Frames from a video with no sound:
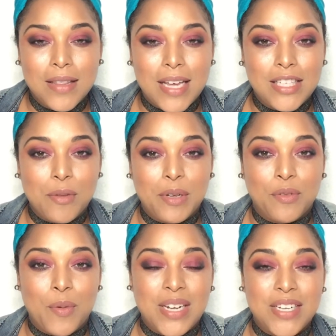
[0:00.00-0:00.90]
Thanks so
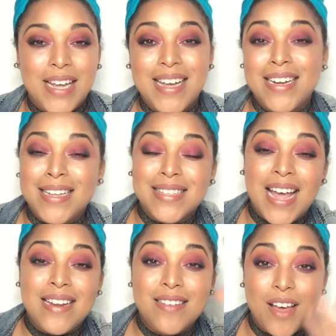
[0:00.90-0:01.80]
much for watching. It is
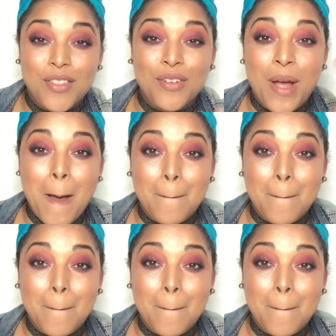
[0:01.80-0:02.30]
another